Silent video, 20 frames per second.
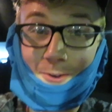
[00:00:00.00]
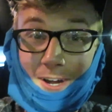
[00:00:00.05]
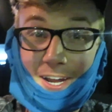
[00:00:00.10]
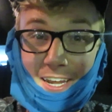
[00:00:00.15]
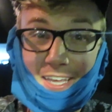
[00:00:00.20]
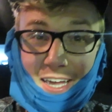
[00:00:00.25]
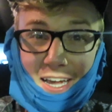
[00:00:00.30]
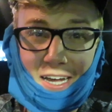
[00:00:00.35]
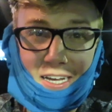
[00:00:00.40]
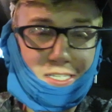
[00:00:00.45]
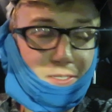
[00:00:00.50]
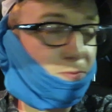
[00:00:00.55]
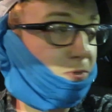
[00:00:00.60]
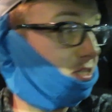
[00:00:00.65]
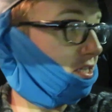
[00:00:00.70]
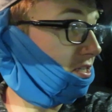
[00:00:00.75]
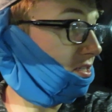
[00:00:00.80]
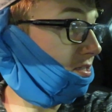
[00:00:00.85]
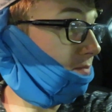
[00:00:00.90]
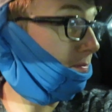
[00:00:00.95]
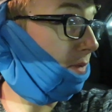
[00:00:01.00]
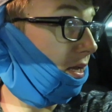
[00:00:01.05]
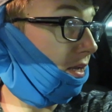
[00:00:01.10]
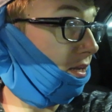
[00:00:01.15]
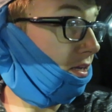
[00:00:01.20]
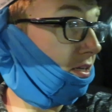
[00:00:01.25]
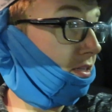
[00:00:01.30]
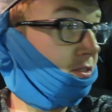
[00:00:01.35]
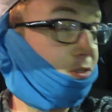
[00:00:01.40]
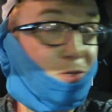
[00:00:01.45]
Alrighty guys, we just
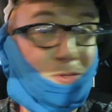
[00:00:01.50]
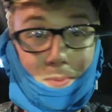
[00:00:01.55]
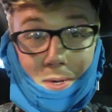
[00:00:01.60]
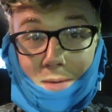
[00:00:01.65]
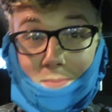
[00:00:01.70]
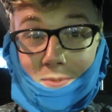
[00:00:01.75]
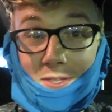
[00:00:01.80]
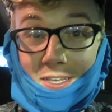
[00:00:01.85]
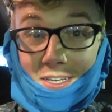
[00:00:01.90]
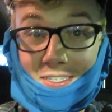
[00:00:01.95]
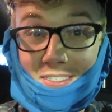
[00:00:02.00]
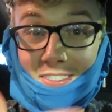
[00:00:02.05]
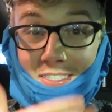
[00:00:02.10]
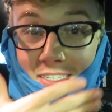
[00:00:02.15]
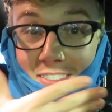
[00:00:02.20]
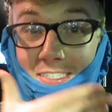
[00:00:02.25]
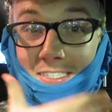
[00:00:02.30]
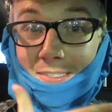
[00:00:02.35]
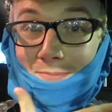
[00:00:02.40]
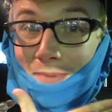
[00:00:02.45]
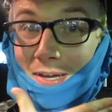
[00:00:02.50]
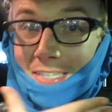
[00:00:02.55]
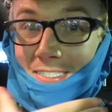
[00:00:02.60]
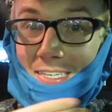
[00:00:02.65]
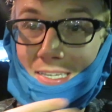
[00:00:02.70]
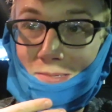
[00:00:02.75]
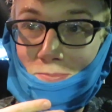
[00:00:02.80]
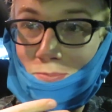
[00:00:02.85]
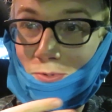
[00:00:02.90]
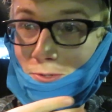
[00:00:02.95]
made it to Publix. This is my
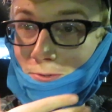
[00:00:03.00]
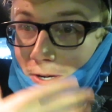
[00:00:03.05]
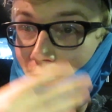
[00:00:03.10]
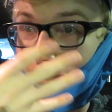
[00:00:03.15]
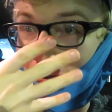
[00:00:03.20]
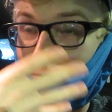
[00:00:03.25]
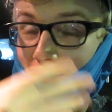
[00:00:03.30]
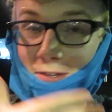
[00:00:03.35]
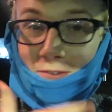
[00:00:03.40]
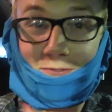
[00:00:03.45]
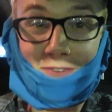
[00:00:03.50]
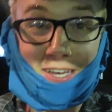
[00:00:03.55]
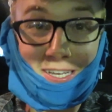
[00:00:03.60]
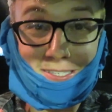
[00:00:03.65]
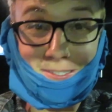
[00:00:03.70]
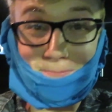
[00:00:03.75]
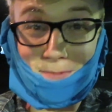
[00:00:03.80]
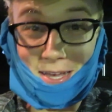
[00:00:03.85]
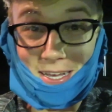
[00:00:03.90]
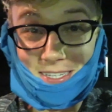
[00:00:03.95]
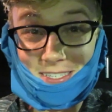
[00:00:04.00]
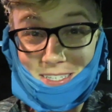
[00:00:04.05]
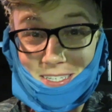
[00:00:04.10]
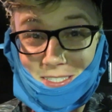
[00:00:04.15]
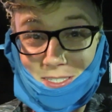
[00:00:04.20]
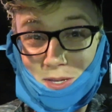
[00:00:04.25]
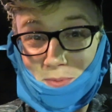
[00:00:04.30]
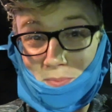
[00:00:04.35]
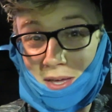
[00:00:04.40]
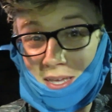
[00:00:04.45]
temporary face mask
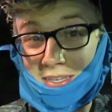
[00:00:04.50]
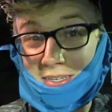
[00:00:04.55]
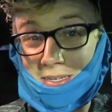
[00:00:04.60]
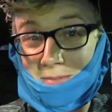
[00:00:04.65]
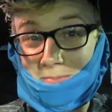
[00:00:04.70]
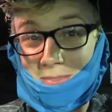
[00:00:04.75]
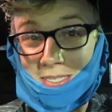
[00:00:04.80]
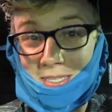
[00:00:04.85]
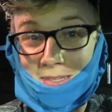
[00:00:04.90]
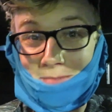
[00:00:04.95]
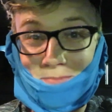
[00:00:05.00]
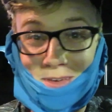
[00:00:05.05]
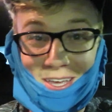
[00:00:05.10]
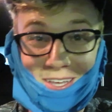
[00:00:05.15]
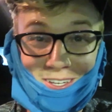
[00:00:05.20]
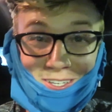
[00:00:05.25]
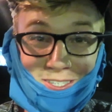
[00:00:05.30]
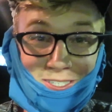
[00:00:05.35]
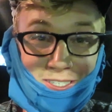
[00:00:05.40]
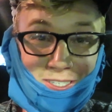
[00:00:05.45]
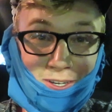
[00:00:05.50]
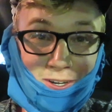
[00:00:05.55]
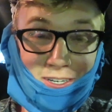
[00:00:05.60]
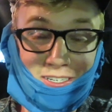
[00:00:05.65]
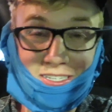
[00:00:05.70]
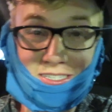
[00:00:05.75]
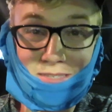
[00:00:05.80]
until mine comes in the mail, so I